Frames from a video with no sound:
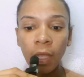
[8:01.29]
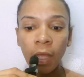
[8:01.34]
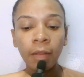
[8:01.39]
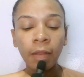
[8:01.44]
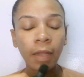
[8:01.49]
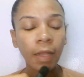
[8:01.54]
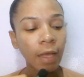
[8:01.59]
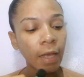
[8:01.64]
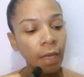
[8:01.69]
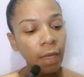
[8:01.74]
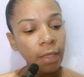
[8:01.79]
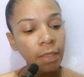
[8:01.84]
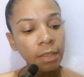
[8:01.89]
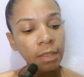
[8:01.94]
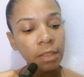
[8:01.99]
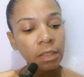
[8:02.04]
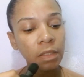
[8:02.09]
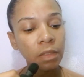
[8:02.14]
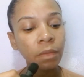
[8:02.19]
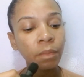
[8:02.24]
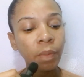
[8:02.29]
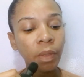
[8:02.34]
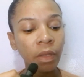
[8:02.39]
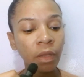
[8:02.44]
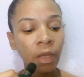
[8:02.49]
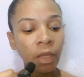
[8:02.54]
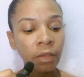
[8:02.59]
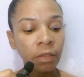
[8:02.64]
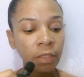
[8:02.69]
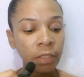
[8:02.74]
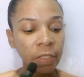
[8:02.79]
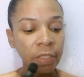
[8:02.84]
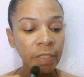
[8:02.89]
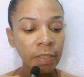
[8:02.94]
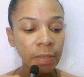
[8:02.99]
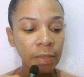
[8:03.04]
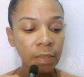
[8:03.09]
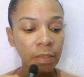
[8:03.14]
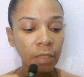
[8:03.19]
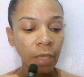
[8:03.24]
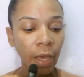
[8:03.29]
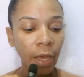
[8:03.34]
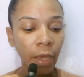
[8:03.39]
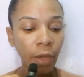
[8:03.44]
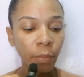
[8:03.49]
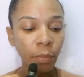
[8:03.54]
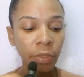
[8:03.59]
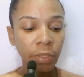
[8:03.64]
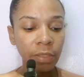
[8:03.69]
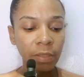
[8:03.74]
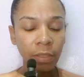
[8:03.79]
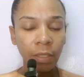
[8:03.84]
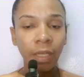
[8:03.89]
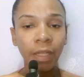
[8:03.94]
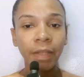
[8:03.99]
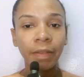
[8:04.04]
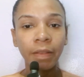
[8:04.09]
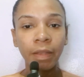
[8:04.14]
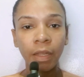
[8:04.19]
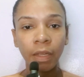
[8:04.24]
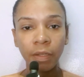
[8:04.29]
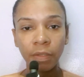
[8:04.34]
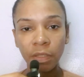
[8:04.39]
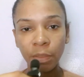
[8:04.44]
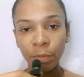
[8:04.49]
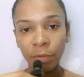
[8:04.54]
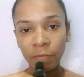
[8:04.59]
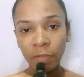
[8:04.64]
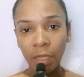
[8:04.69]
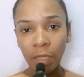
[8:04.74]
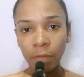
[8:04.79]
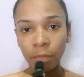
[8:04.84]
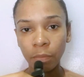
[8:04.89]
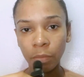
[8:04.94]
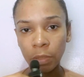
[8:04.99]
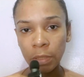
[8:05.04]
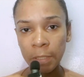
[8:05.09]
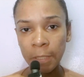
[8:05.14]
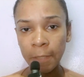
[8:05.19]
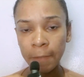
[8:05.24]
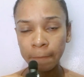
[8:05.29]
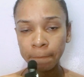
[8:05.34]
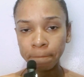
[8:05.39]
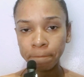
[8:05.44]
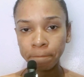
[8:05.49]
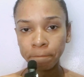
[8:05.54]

Last but not least, I would say take some of that money